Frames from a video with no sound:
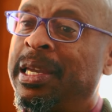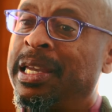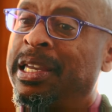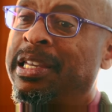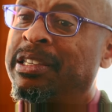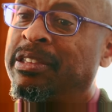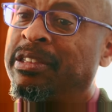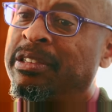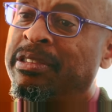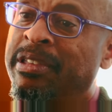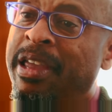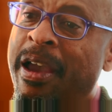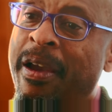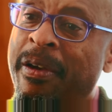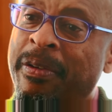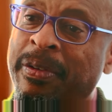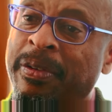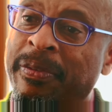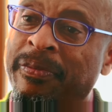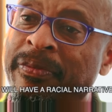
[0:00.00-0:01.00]
is the
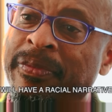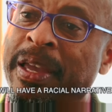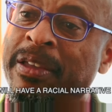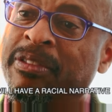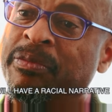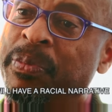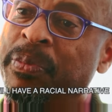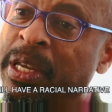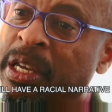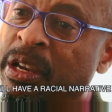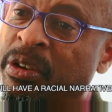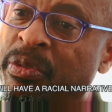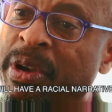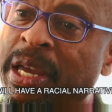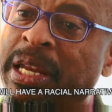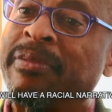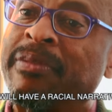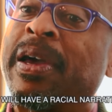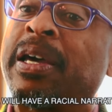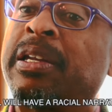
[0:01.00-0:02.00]
narrative that's being
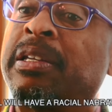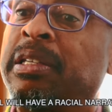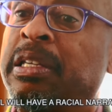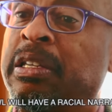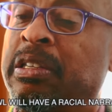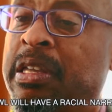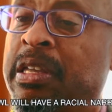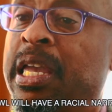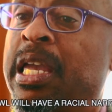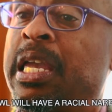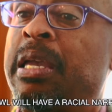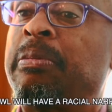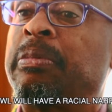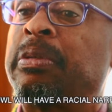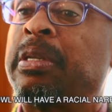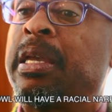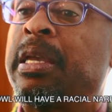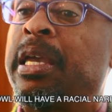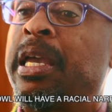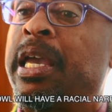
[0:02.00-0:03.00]
created out of these games,